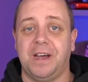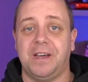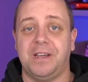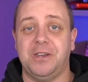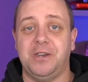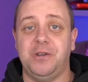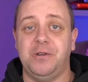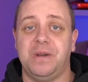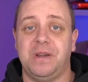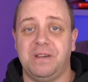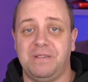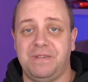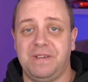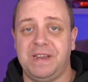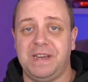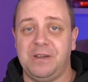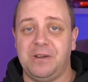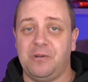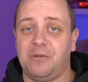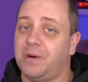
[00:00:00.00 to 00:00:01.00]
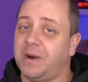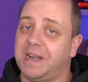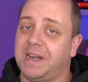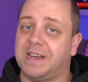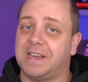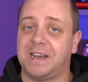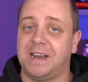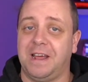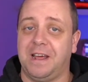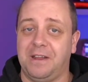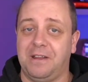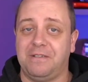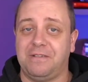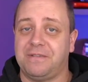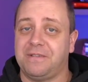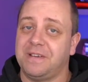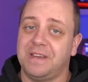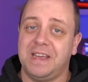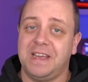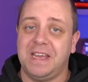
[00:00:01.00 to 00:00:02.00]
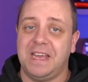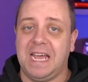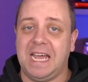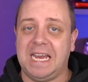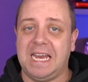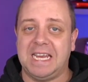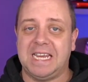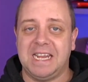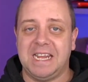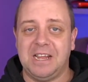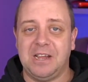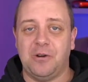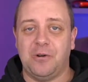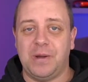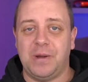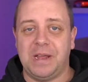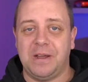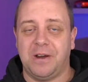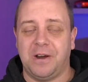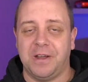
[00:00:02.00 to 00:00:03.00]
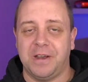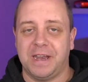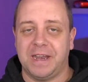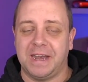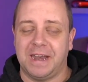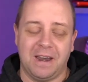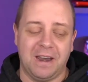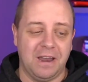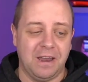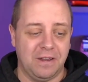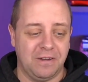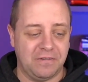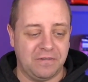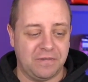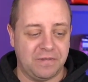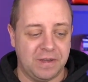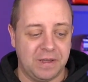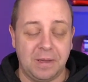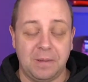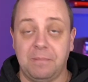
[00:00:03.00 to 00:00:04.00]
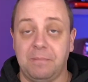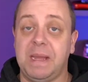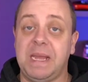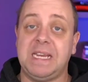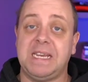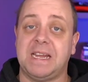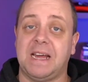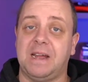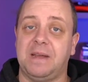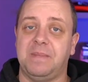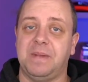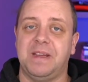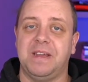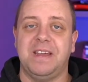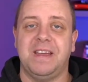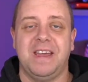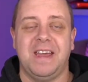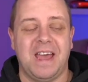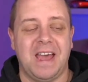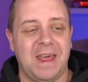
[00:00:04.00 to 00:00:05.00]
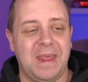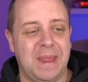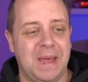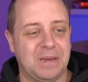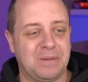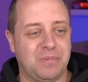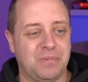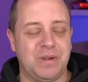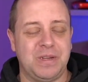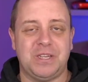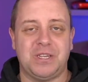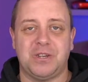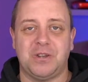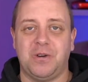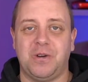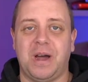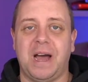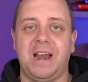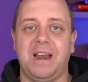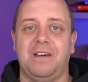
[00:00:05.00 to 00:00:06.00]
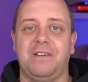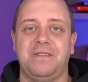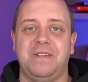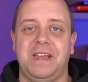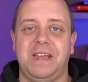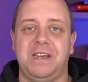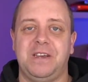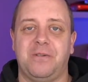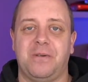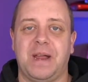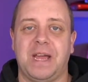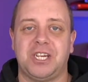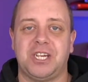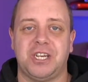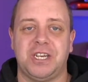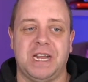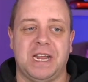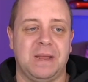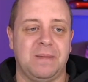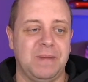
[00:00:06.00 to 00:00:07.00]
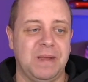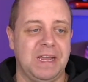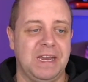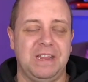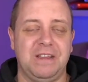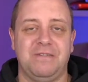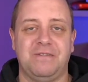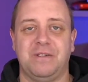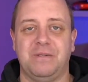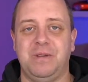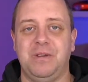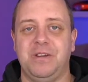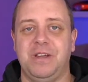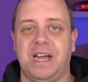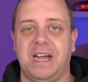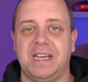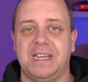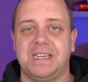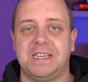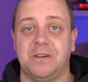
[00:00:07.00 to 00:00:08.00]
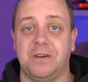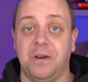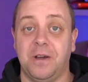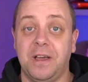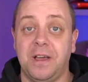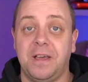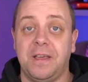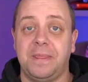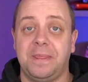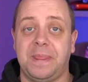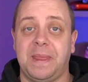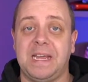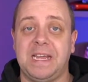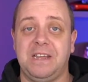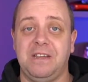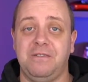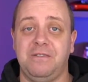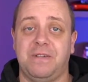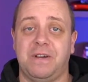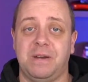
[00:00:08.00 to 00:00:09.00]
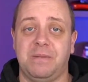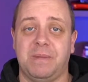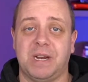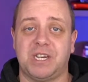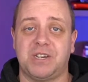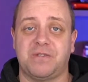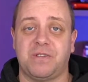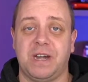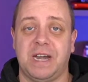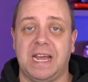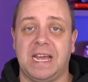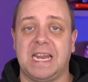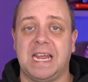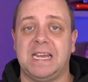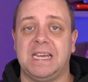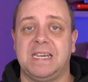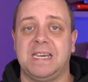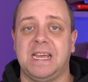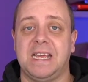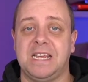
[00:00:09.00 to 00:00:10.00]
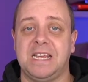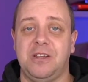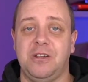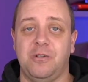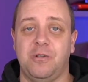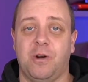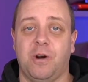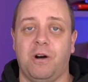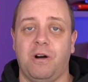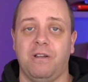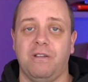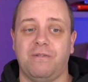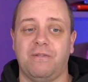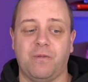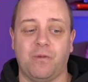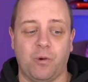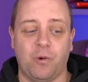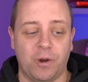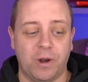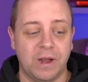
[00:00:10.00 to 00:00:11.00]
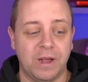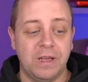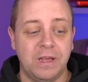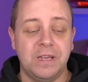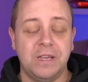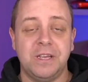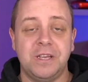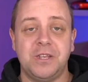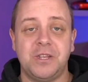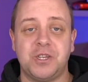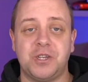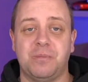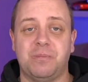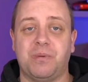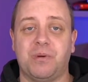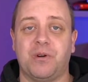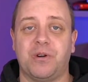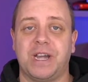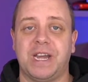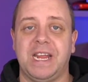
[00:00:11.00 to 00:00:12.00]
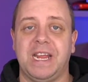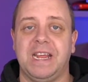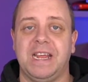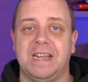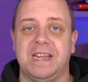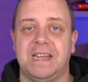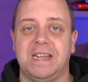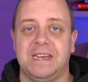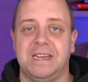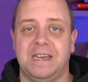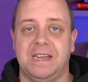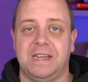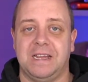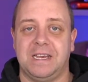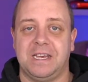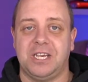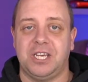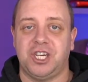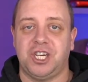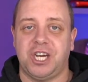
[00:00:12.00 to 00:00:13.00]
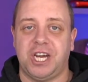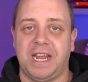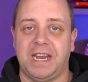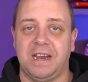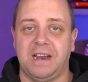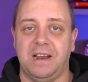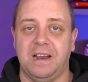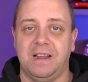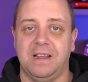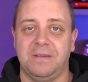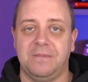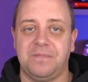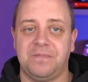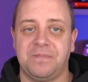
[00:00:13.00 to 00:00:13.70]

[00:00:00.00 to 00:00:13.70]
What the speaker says: doing a video where there's a lot of editing going on and a lot of me time at that point. So I love the interaction that I'm getting from you guys. So thank you very much for that, and thank you all for supporting the channel.